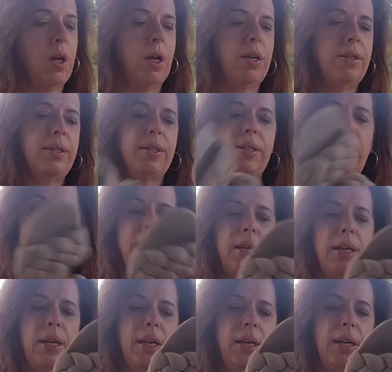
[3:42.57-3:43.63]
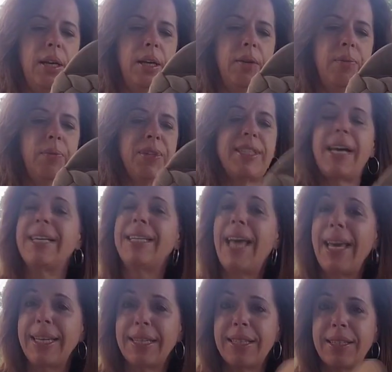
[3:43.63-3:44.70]
Let's see. Size
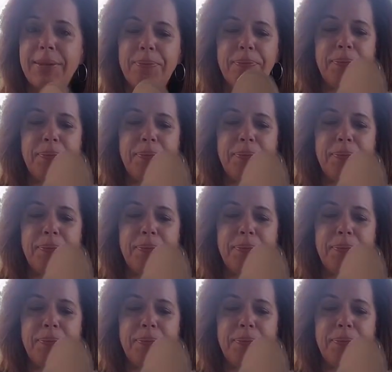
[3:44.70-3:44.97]
8.